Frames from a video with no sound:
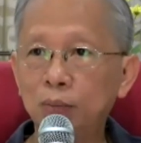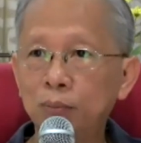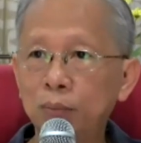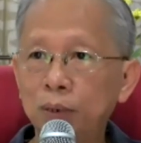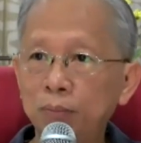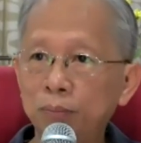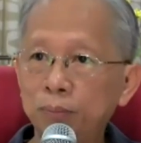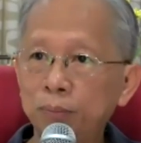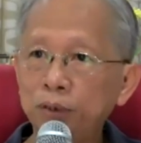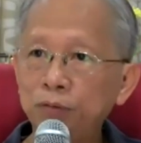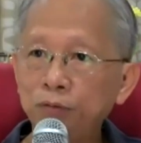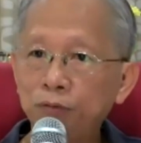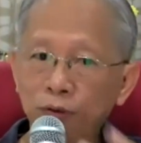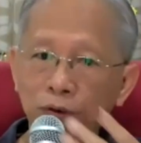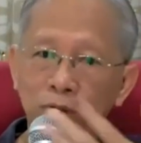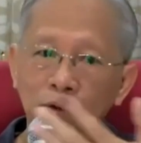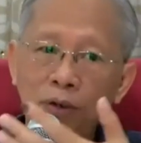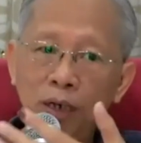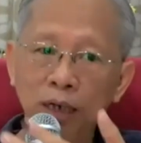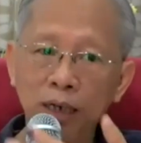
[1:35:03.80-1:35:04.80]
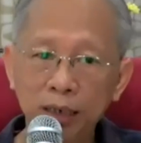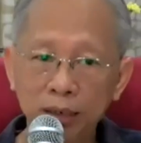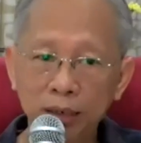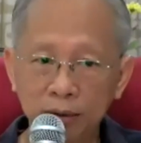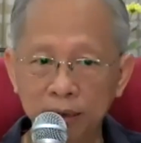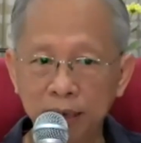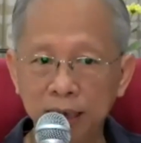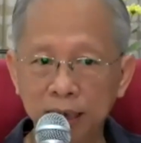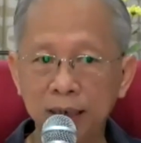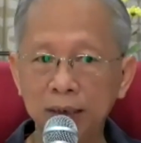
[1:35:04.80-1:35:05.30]
But before I
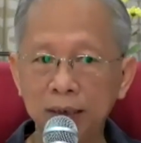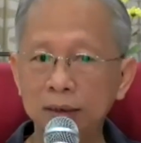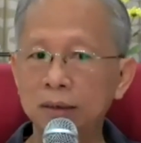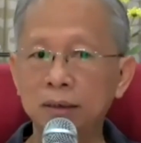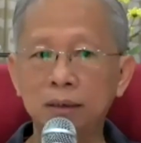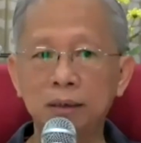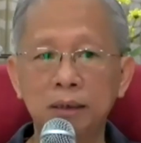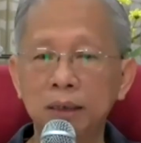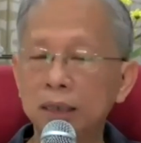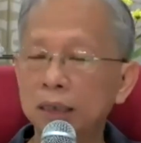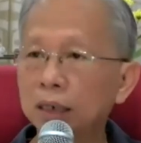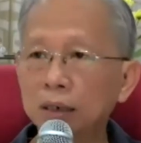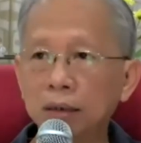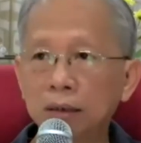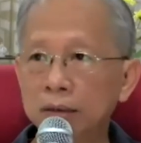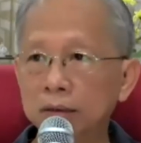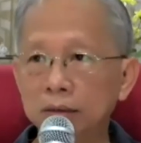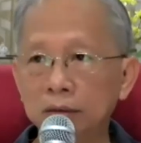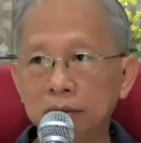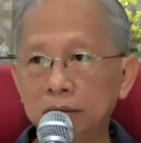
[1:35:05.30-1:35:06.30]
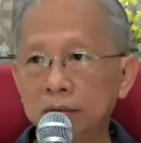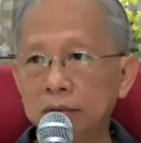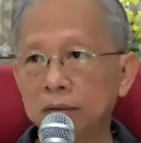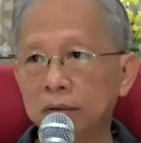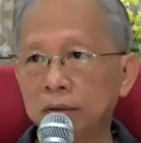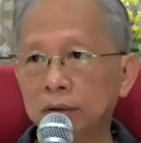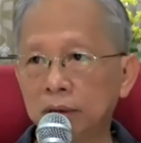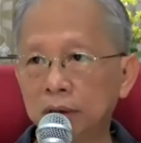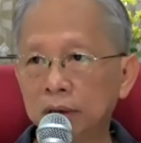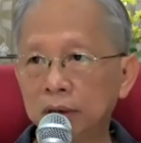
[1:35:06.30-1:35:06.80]
connect, cannot.
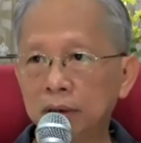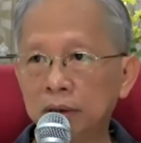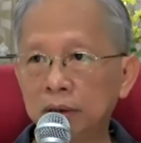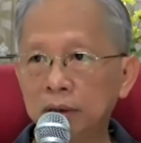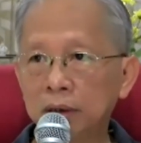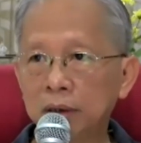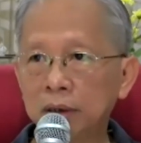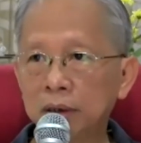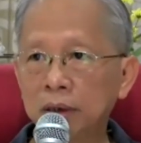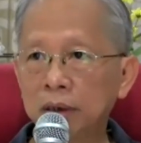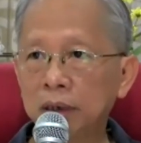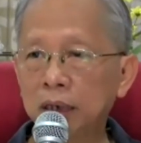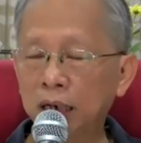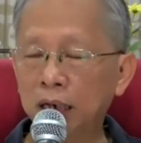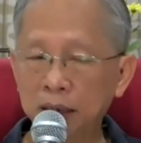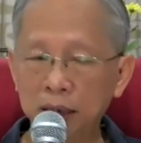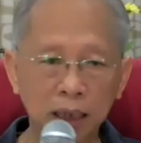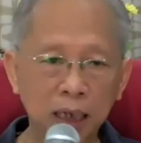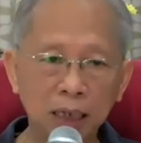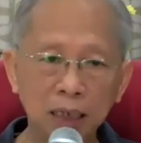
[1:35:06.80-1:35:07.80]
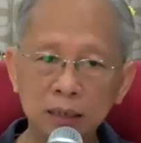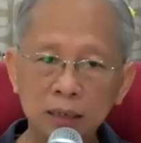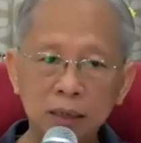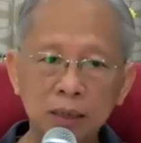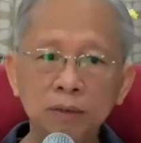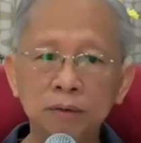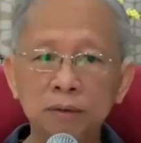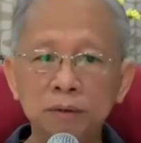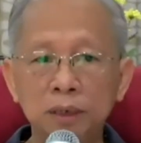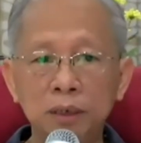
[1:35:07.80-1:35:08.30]
I
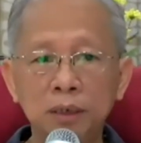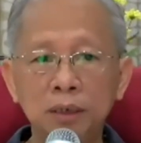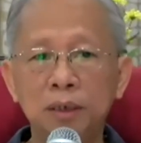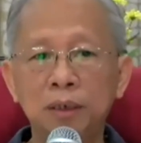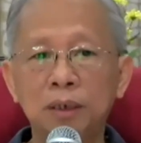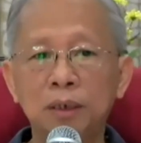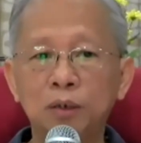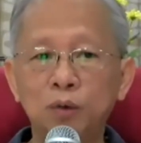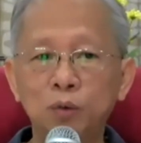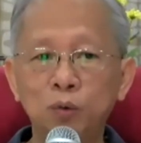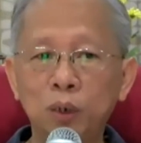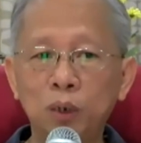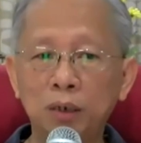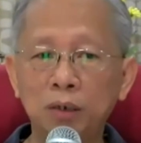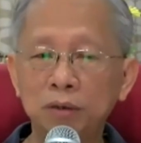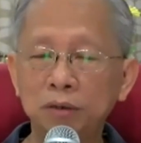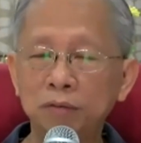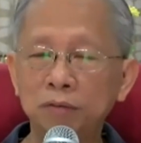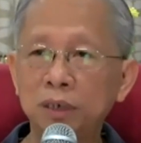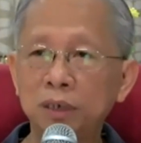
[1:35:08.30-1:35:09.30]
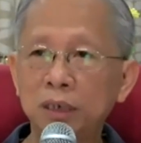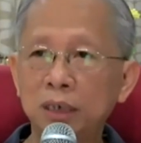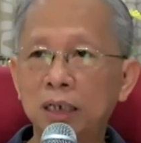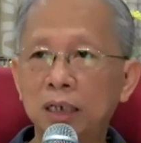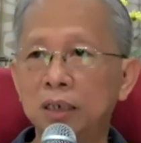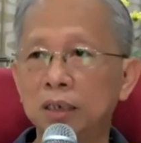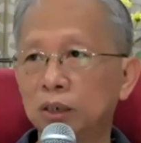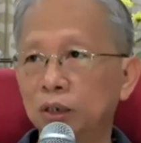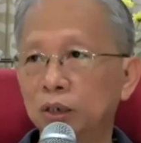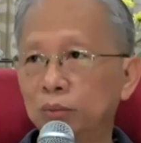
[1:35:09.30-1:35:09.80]
still need to cultivate like
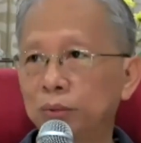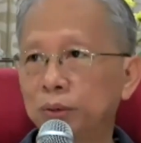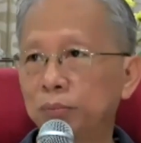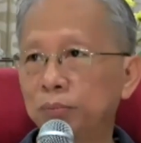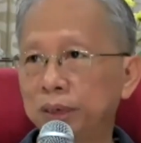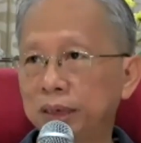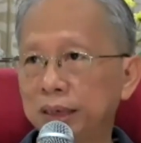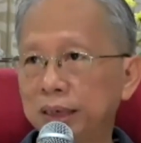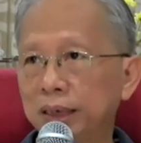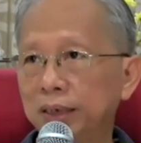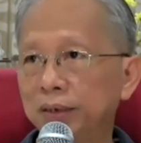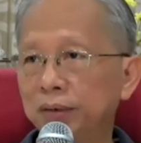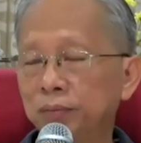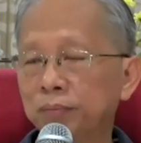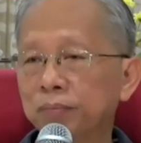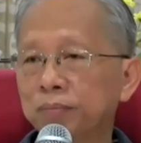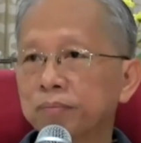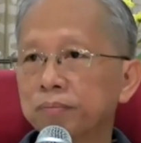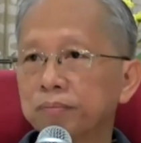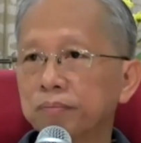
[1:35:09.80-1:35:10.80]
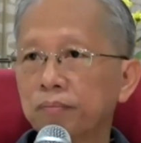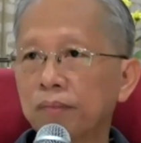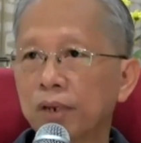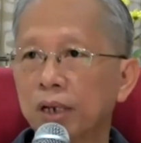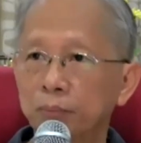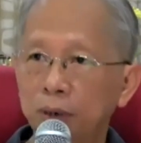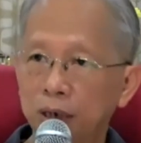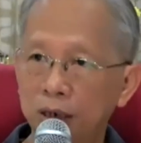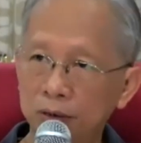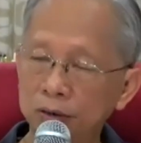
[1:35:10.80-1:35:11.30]
a normal person.
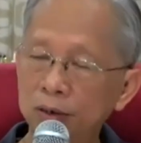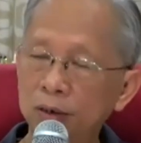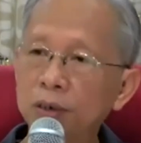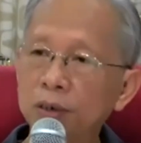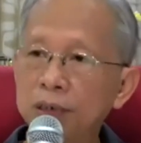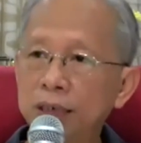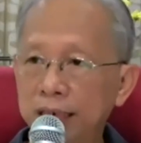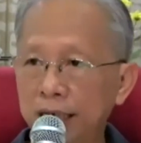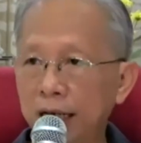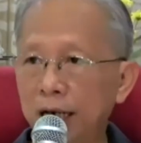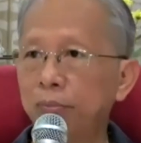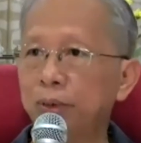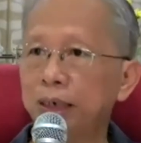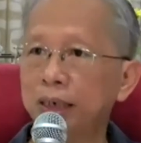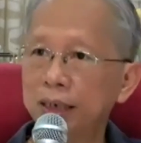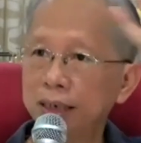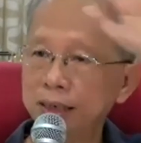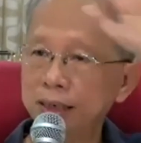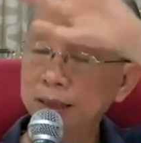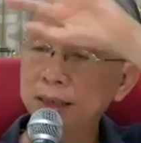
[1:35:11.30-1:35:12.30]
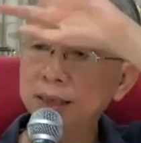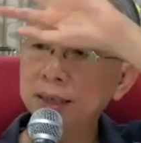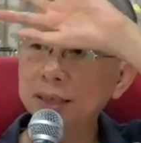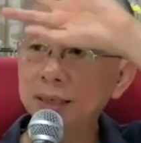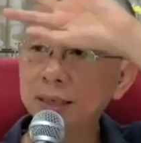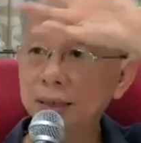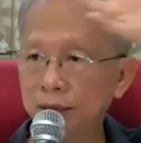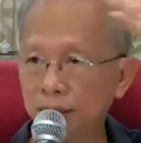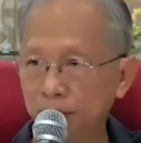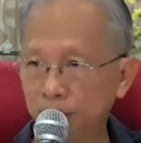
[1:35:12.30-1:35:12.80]
But of course, the karmic
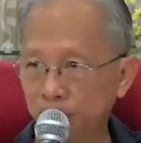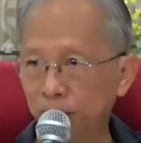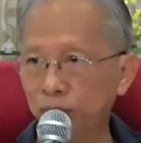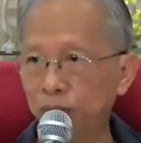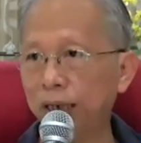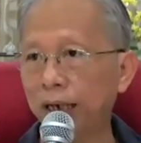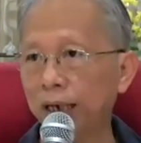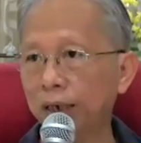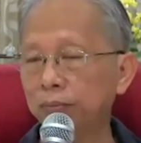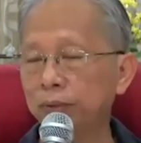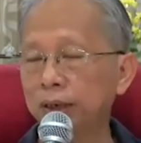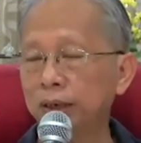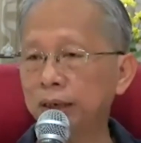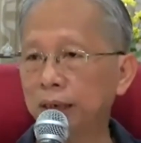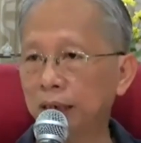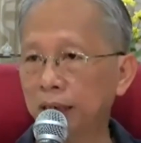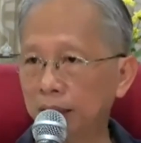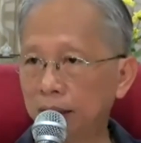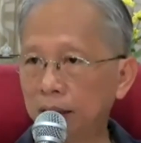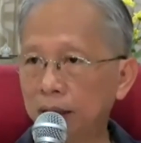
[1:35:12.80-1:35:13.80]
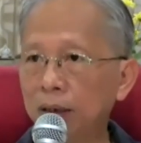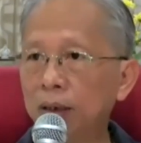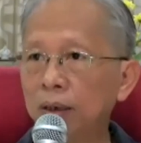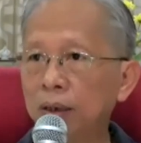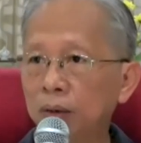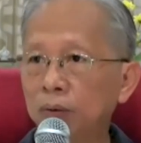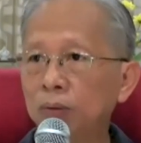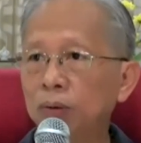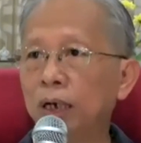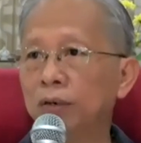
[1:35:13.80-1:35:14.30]
nature protect me and
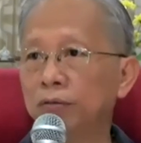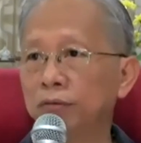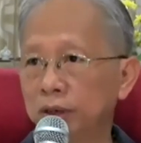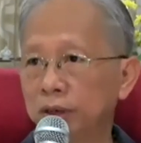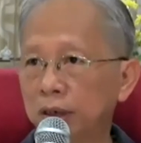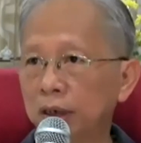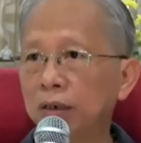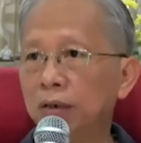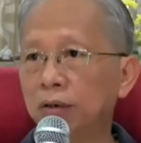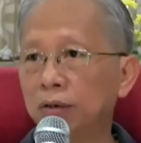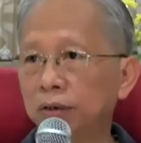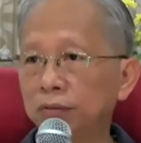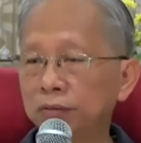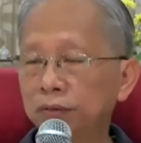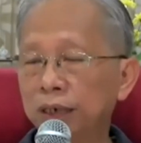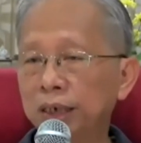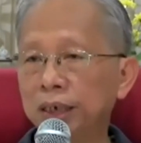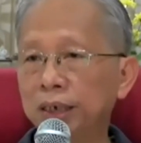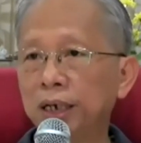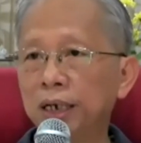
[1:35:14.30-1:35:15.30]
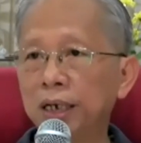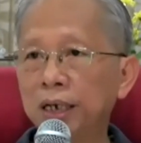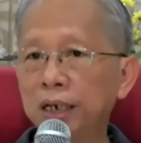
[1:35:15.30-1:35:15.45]
look after a lot of things.